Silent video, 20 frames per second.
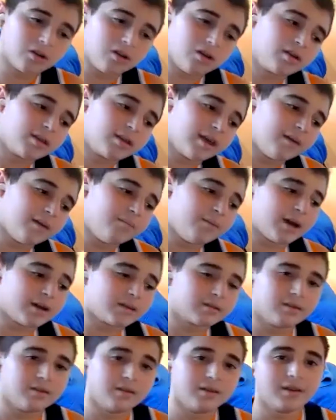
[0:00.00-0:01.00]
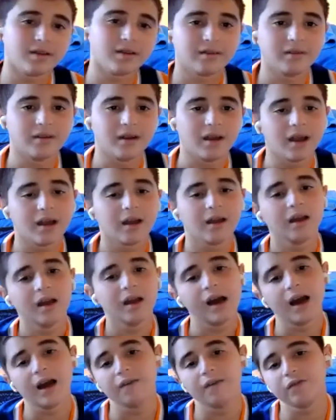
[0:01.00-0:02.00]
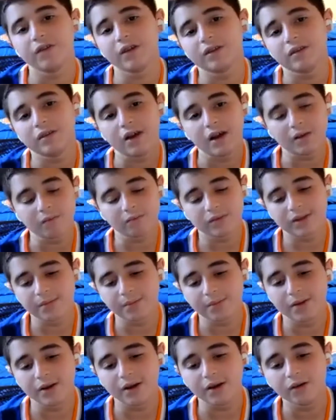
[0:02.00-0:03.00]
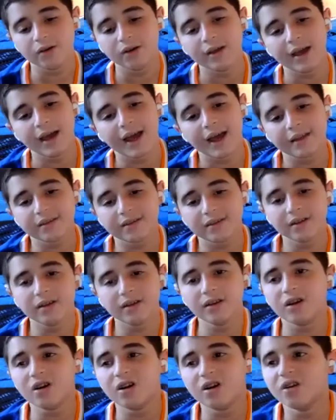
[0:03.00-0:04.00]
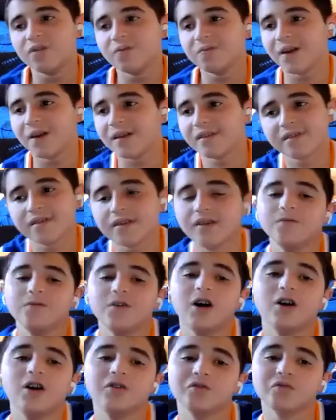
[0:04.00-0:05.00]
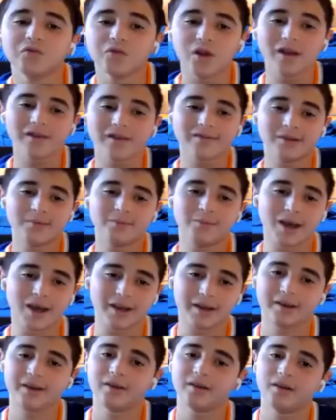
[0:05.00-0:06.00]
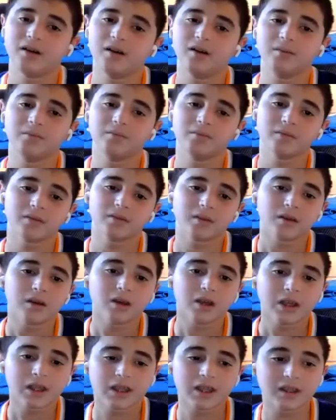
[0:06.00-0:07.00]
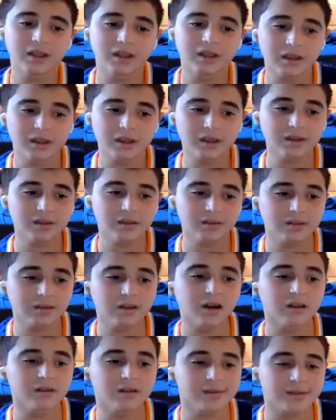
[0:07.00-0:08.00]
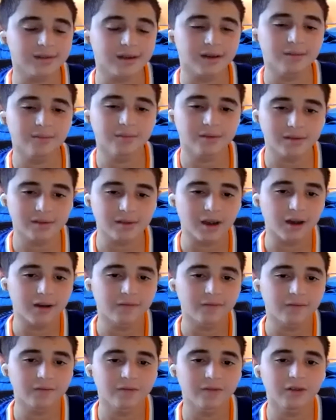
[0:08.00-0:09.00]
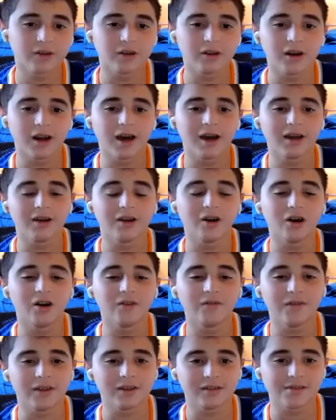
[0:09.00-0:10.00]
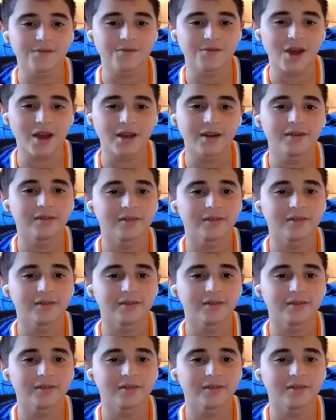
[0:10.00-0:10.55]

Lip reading: getting back to Knicks now, I think Tom Thibodeau has a good offensive resume. He's done some stuff good on the offensive end.